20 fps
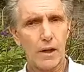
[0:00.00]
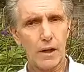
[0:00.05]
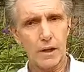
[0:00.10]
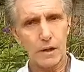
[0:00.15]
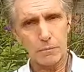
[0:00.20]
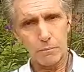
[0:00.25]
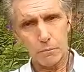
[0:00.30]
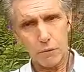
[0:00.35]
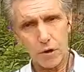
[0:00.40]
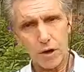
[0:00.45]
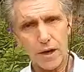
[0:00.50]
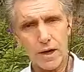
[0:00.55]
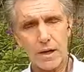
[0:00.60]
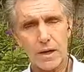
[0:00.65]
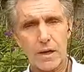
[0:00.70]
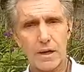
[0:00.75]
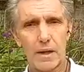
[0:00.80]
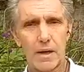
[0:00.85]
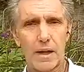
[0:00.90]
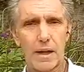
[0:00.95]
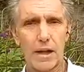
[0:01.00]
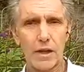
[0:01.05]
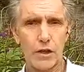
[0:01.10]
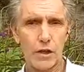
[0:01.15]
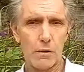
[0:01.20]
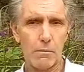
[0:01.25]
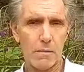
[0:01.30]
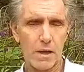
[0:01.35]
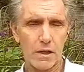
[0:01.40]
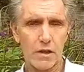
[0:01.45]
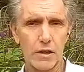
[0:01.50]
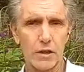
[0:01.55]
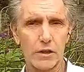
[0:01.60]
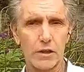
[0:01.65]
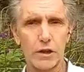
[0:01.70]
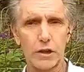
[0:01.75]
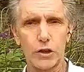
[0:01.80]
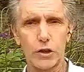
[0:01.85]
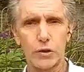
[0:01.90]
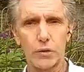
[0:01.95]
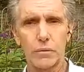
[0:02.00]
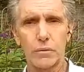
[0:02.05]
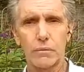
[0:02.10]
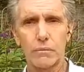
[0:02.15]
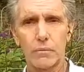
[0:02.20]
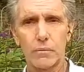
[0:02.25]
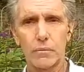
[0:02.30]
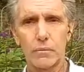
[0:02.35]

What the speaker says: in brain and in muscle tissue,